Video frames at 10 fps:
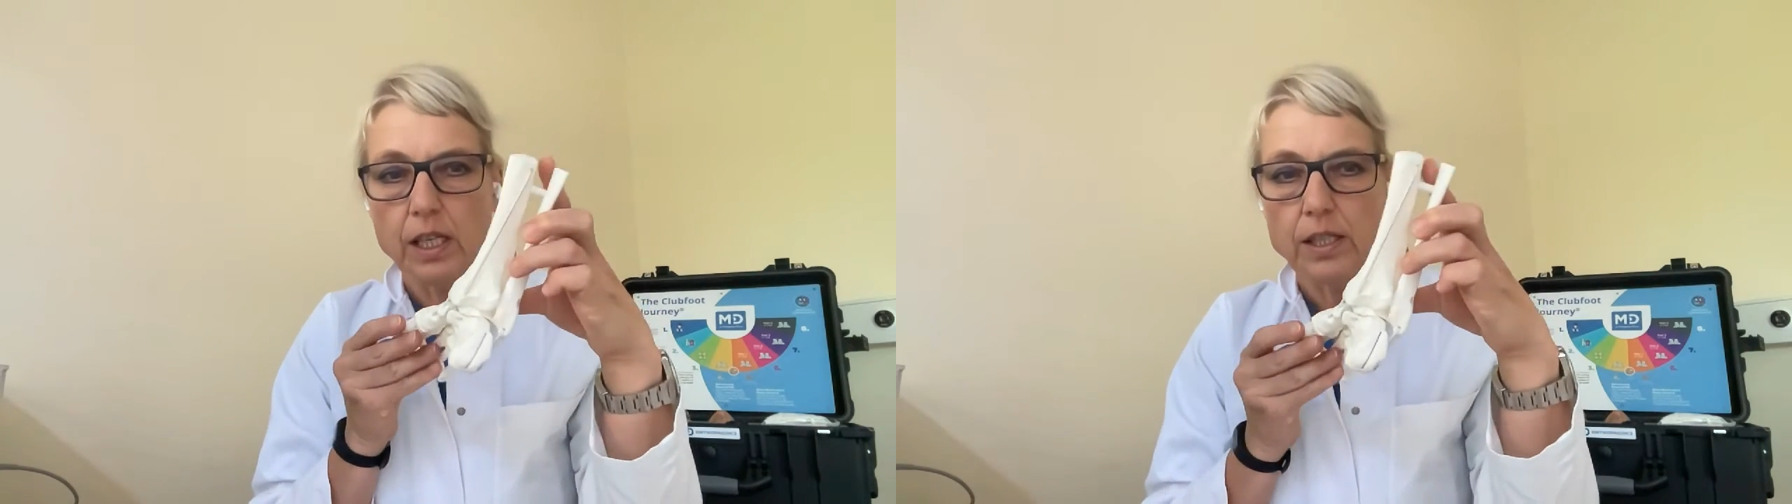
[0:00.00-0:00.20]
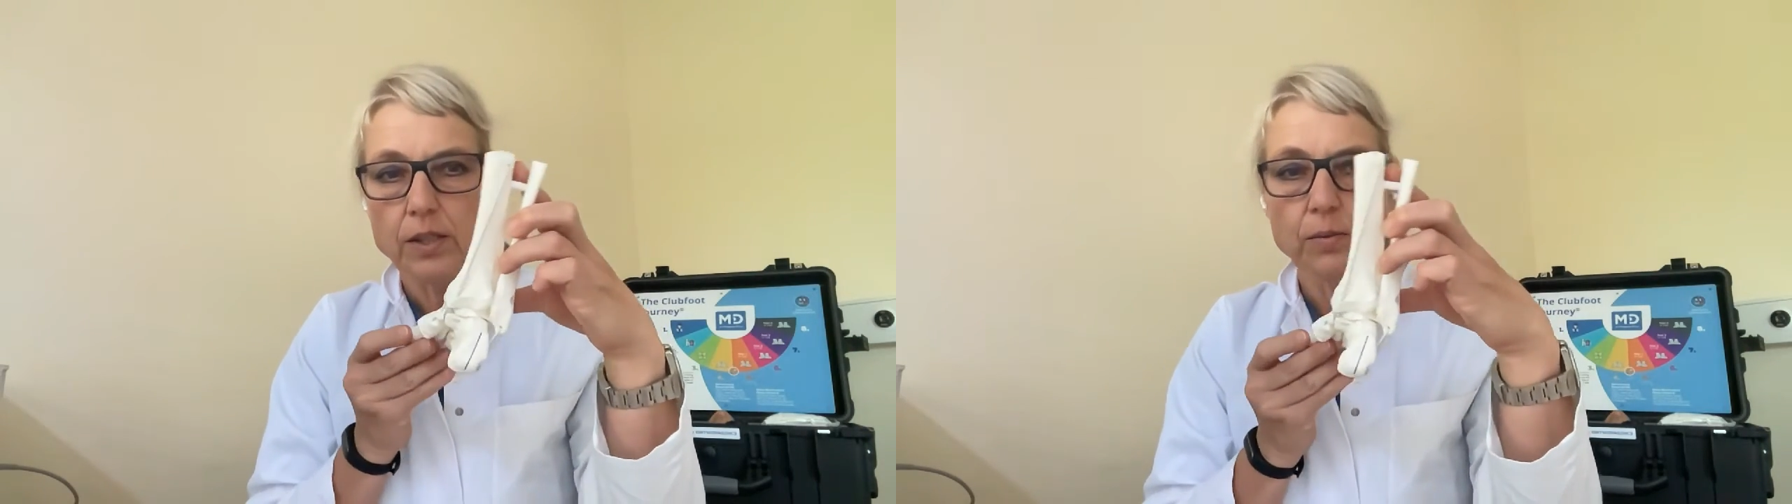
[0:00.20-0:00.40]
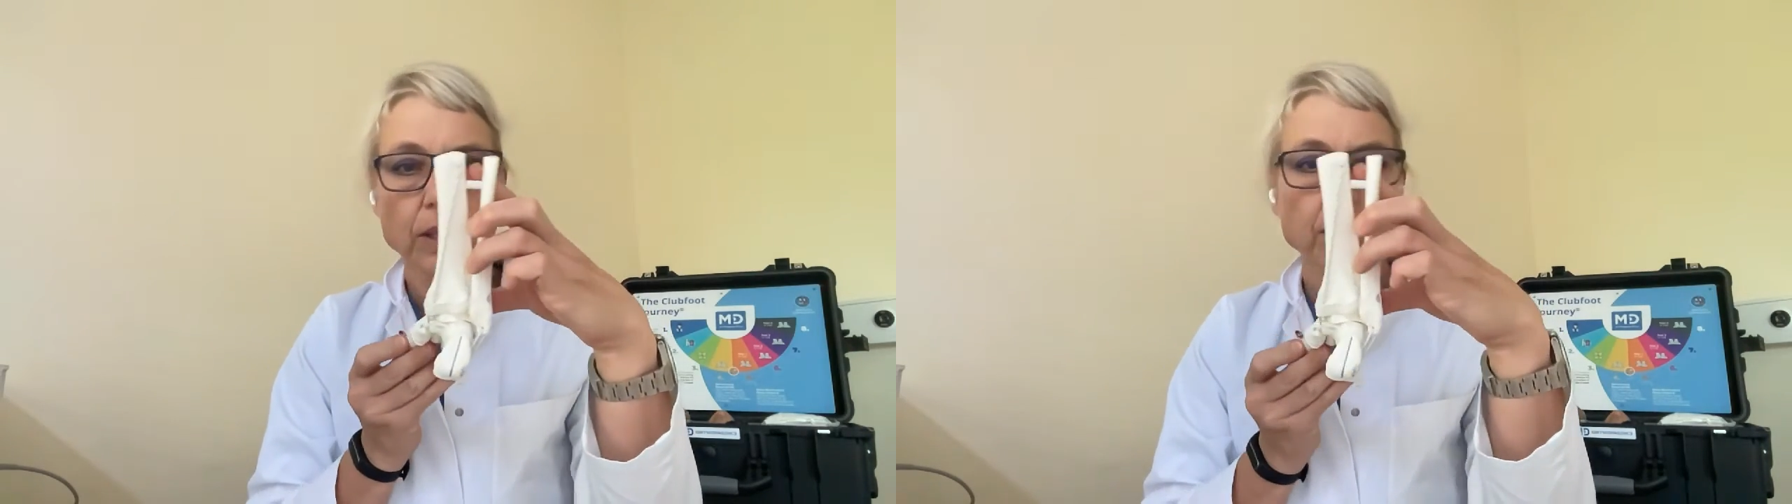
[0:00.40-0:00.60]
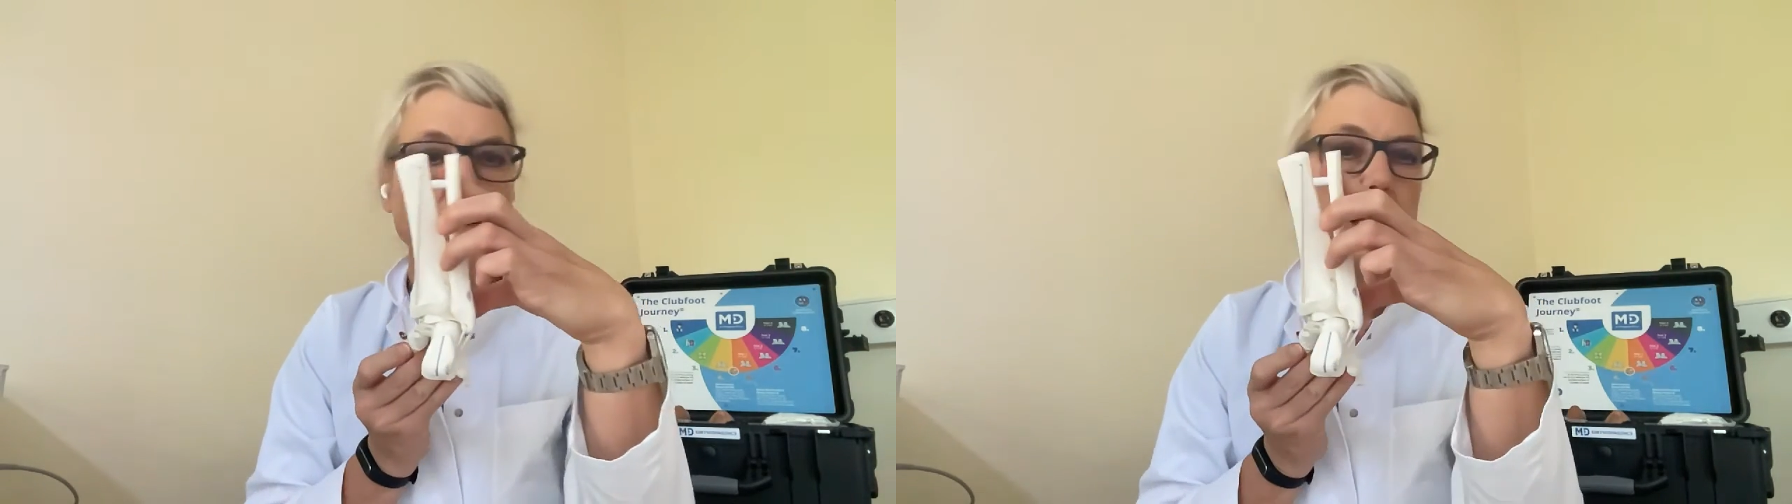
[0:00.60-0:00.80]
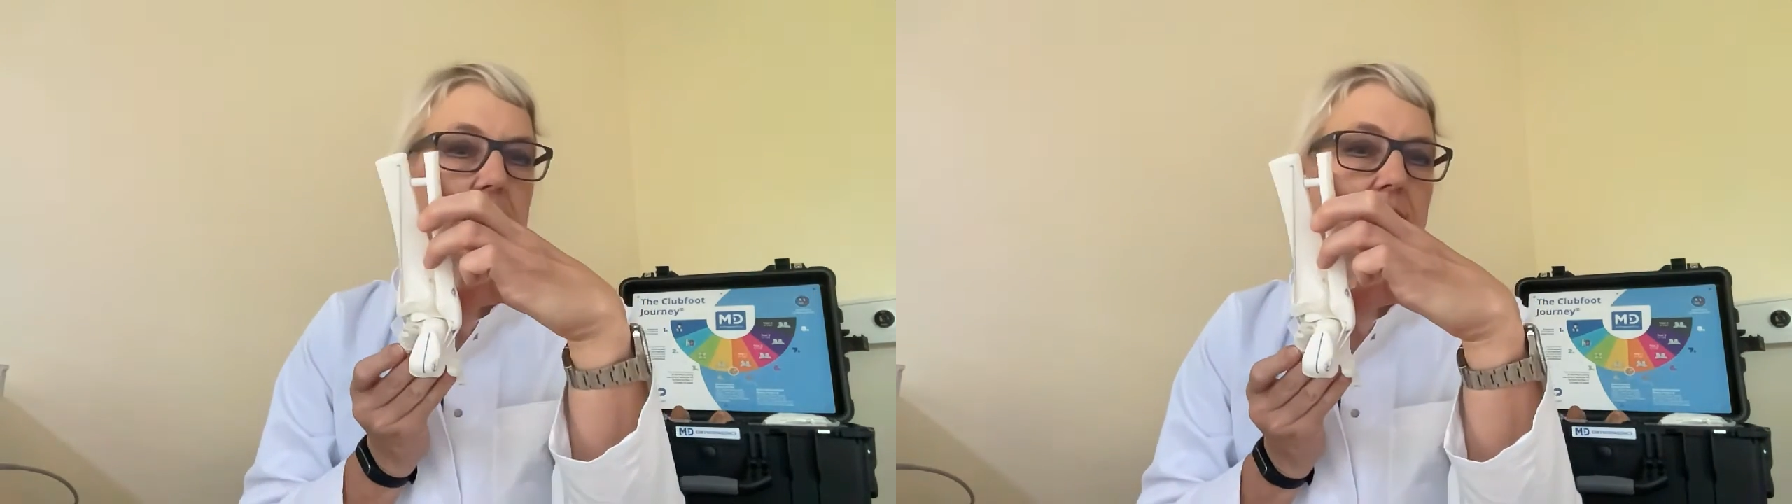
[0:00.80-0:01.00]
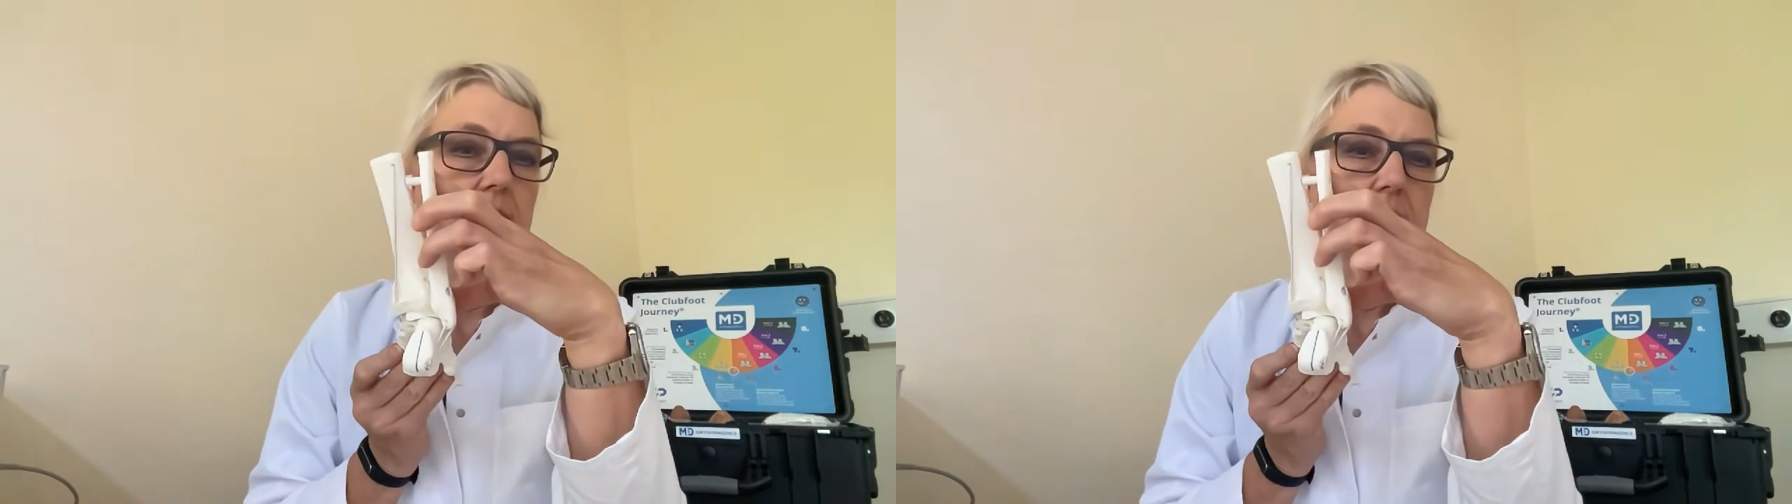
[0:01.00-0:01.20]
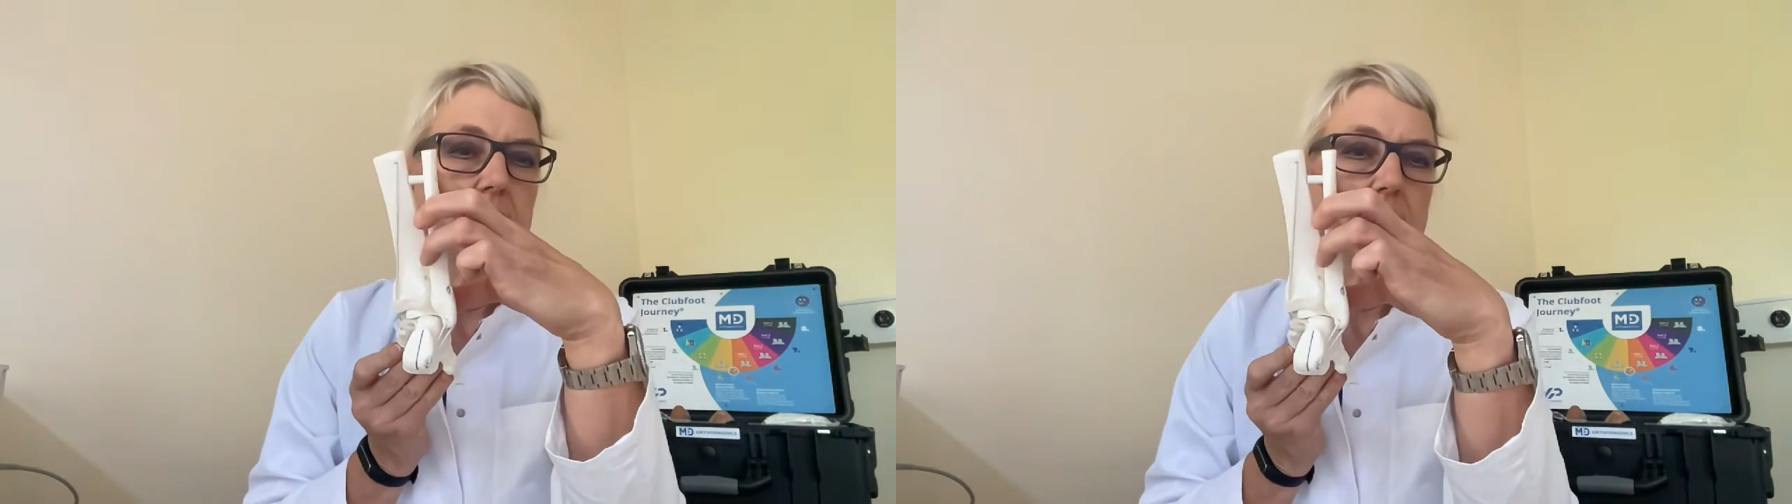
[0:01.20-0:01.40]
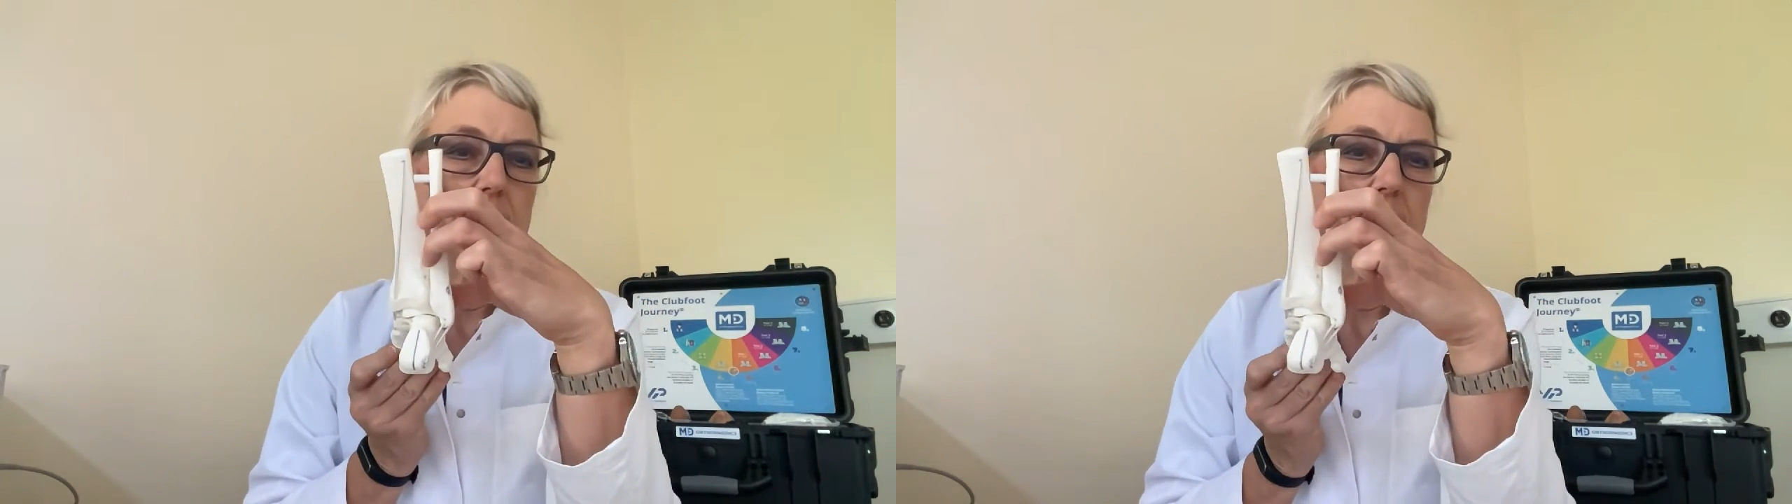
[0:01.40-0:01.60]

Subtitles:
So what you can see is